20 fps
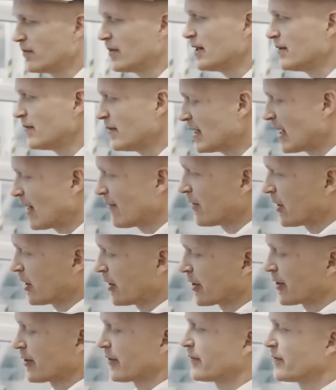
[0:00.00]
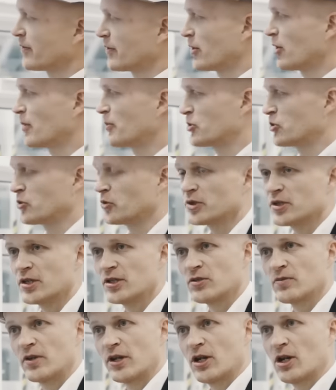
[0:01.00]
we, we have a lot of uh,
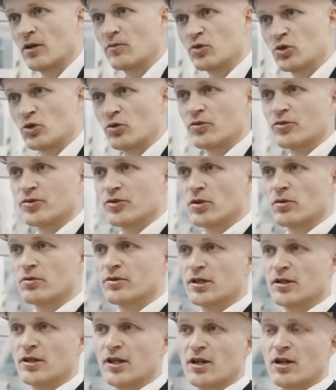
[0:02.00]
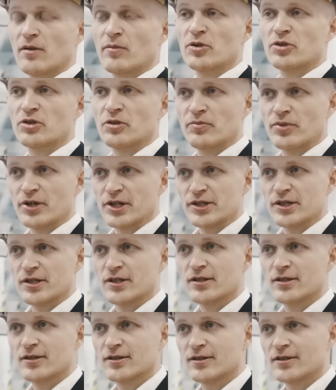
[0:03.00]
opportunities when it comes to controlling the combustion
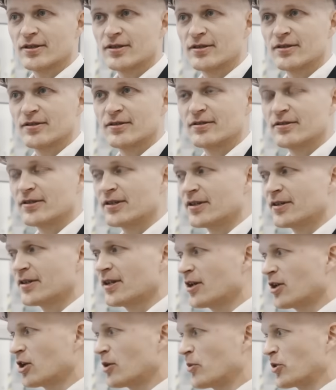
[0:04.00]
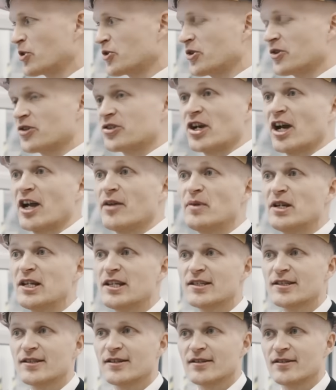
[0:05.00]
pressure, uh, the combustion
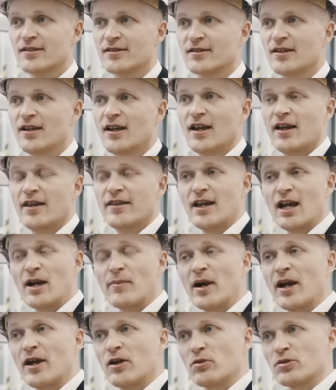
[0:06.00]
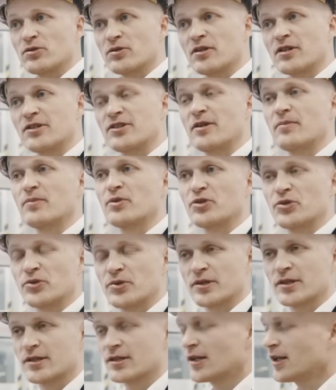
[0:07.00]
timings, uh, and thereby also the
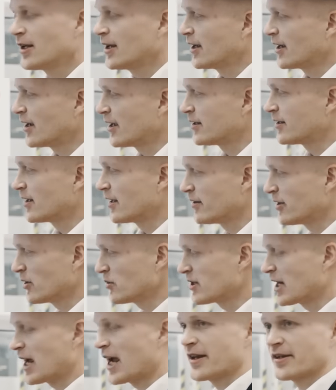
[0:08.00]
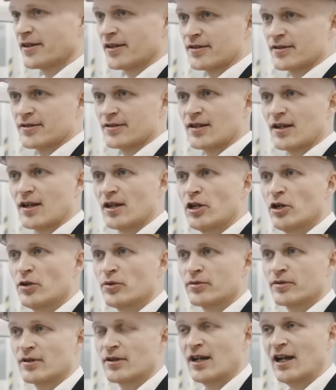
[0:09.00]
temperatures. And, and those handles
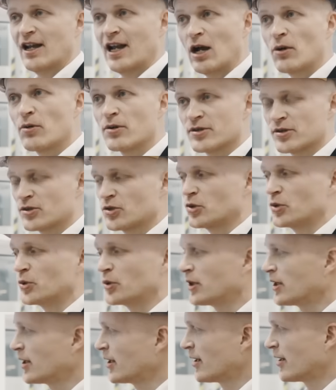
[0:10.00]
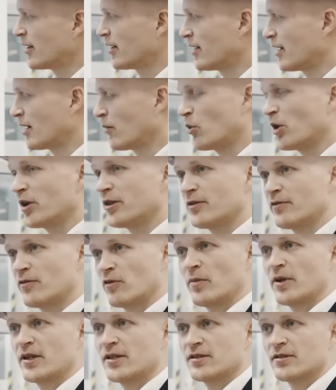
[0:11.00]
alone allow us to uh, avoid the
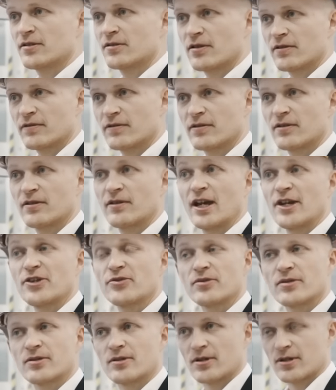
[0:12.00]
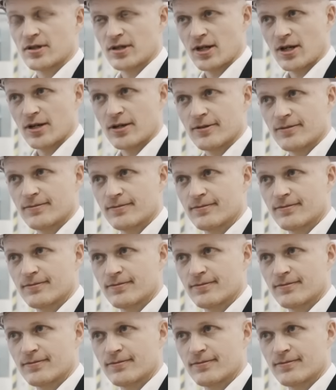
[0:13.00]
formation of nitrous oxide.